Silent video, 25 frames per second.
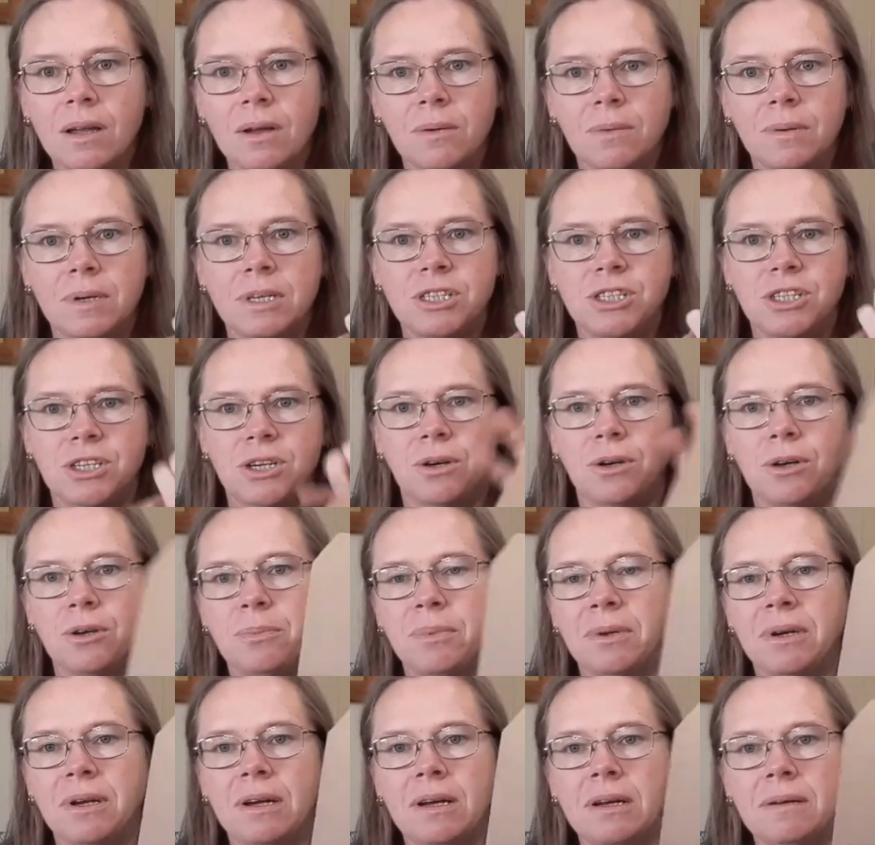which you
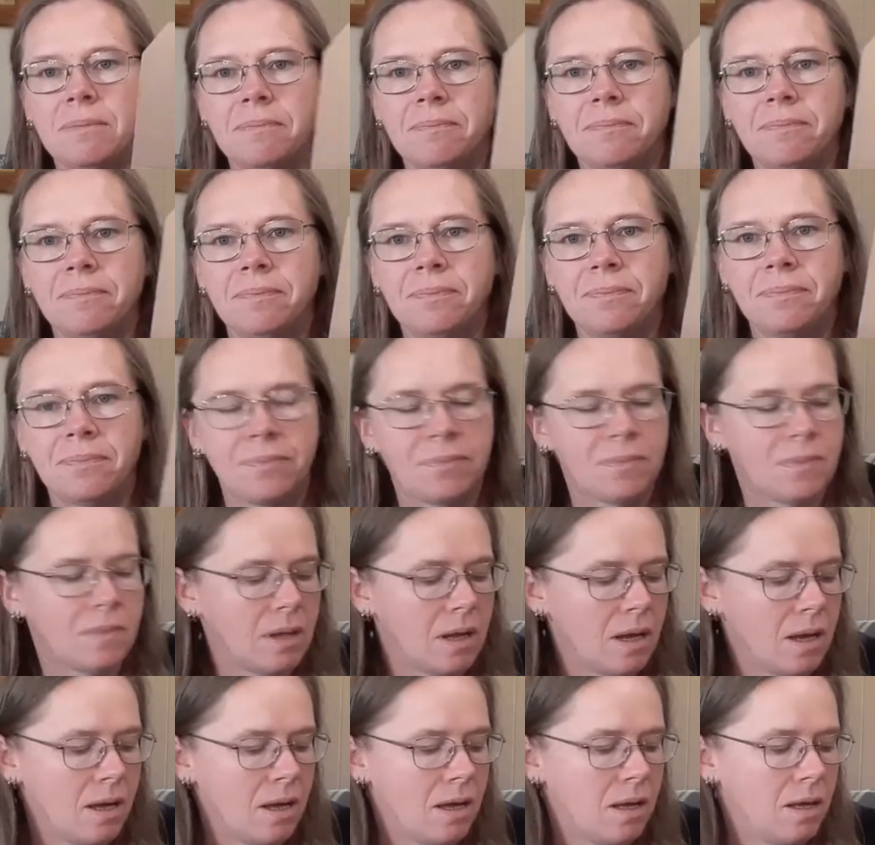open up,
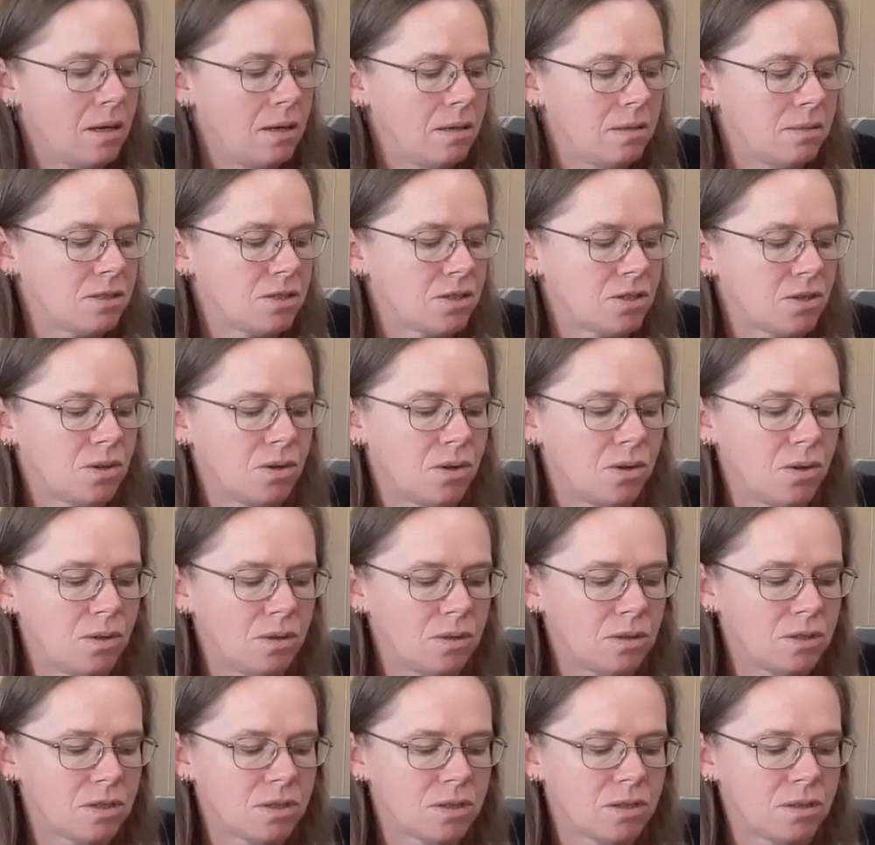and it's
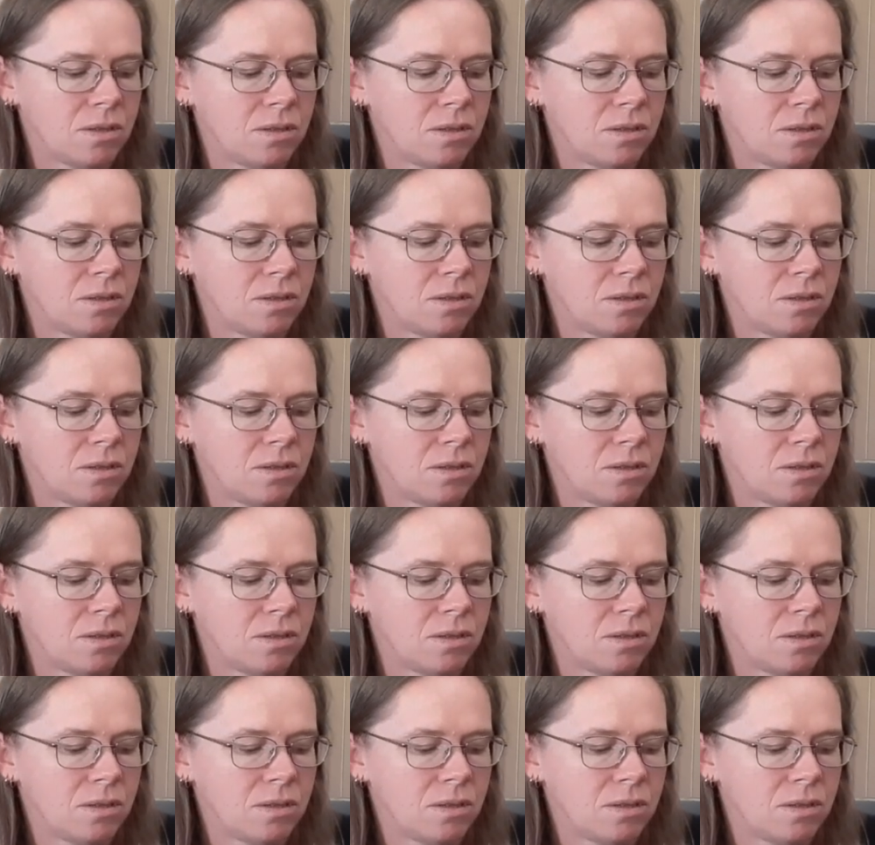got